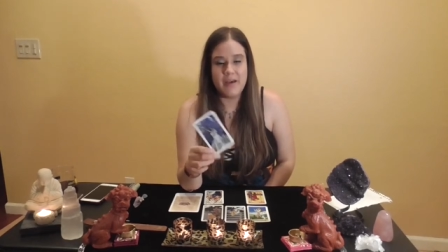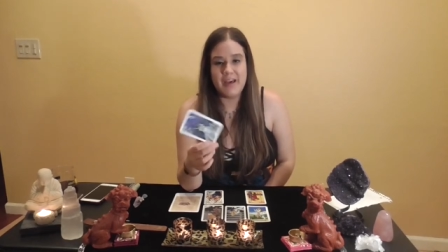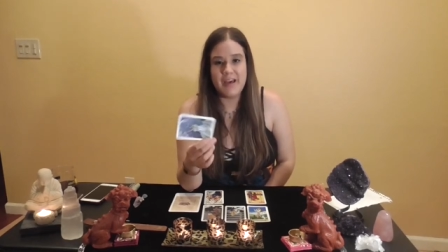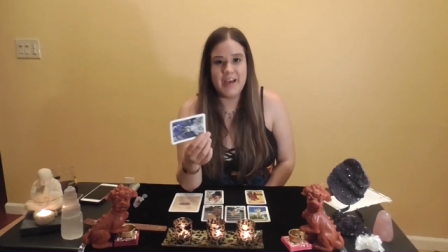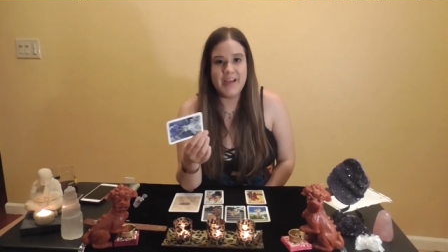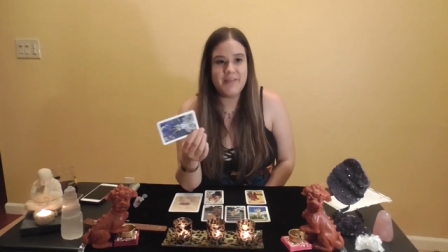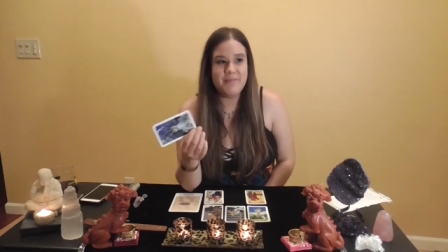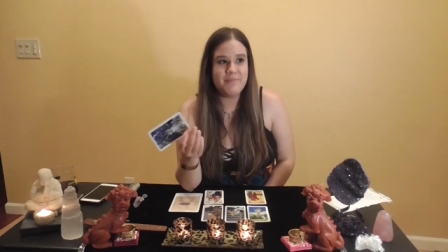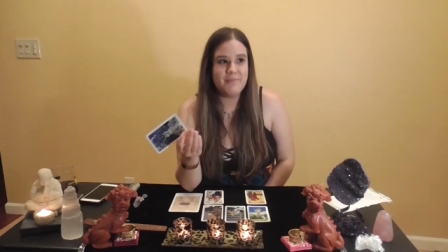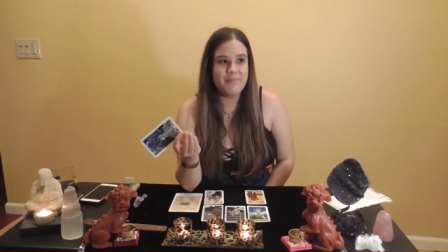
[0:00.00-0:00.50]

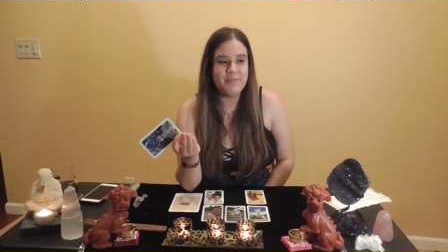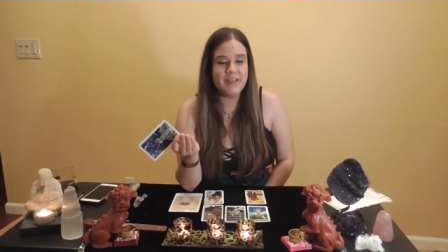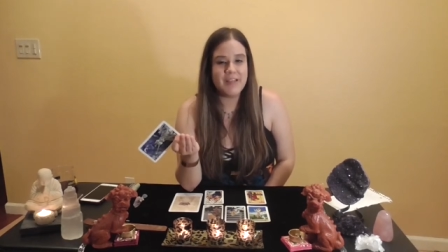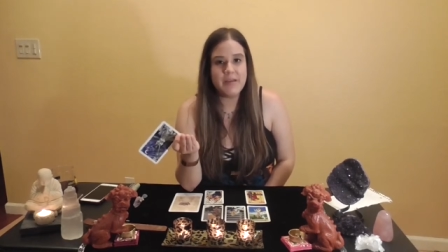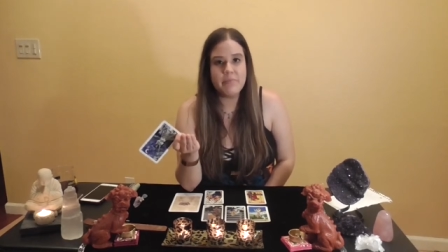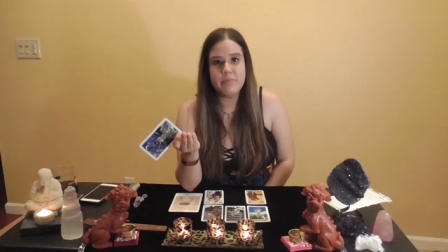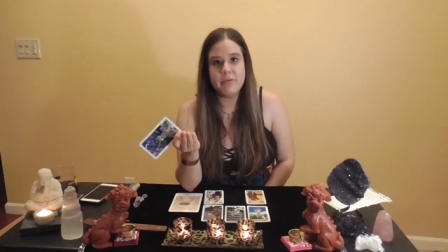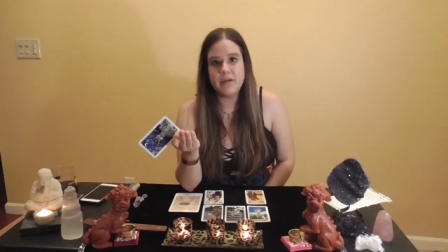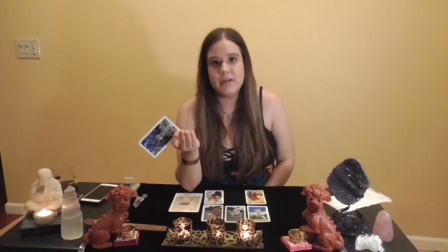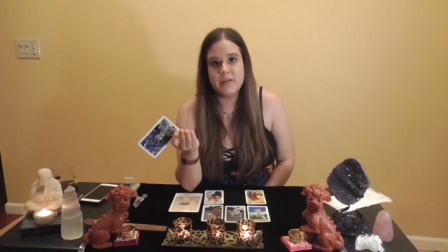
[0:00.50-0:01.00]
And
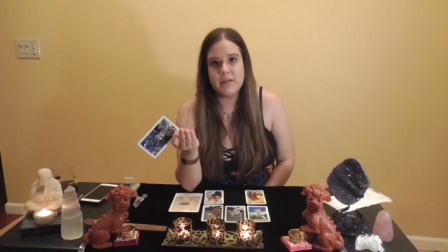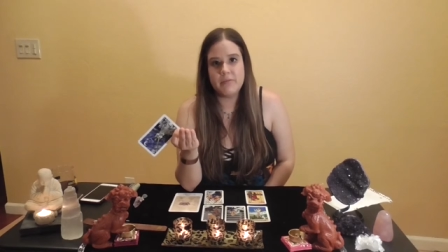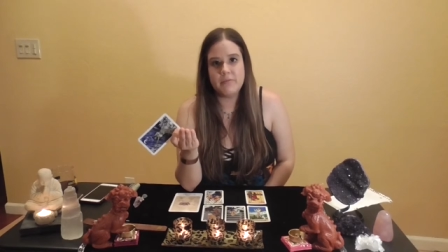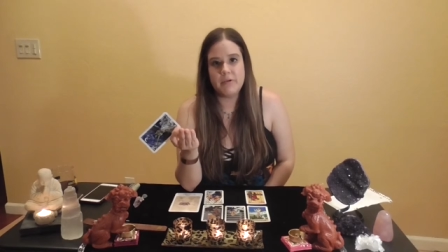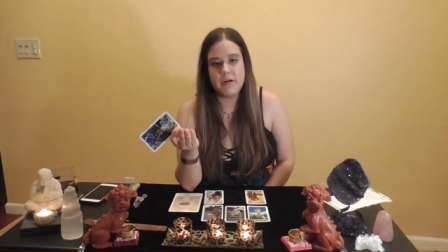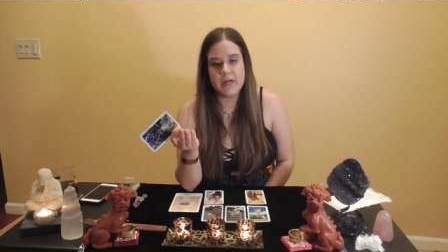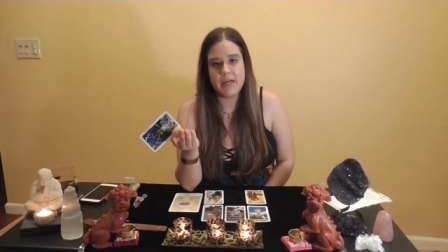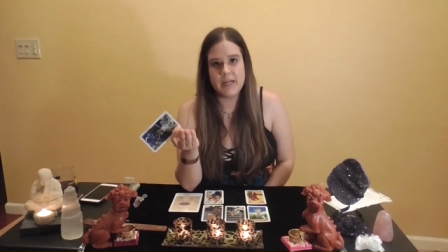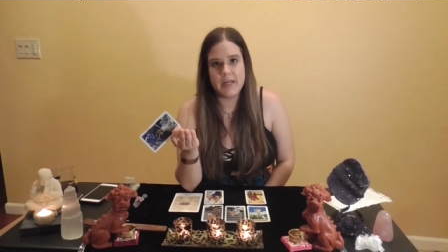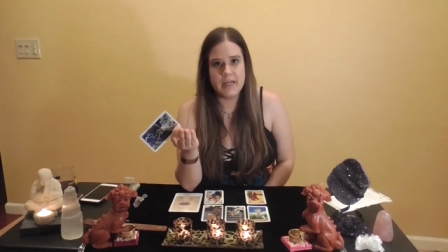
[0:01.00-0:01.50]
Libra,
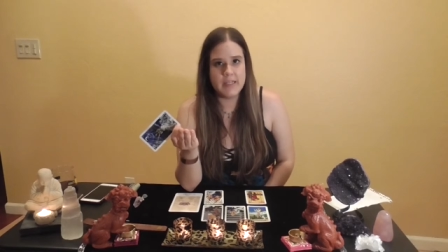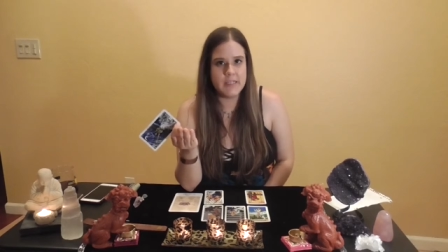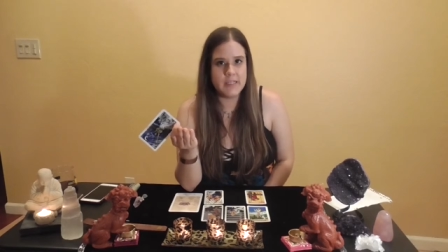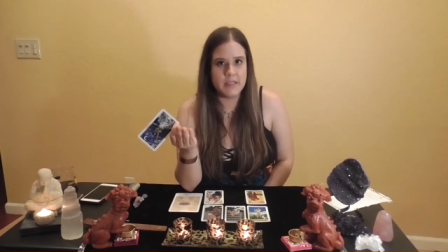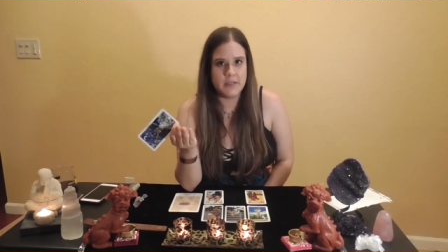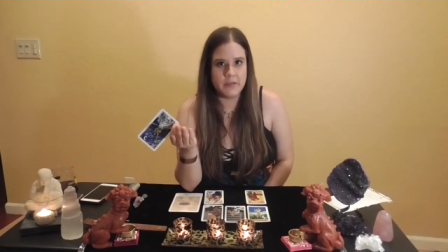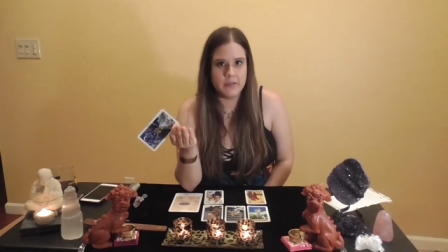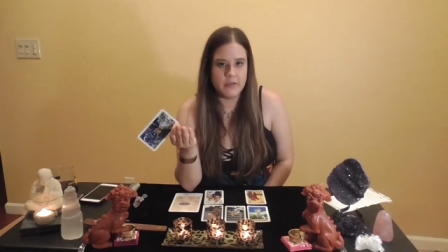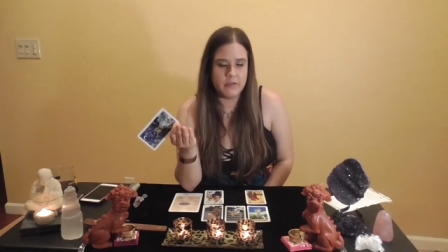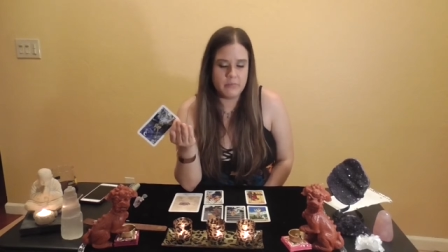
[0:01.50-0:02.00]
what can I
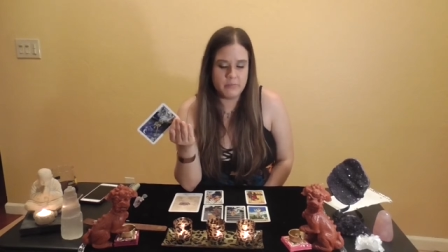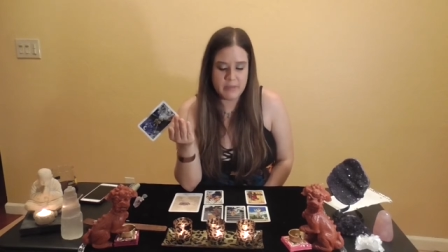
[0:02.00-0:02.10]
tell you?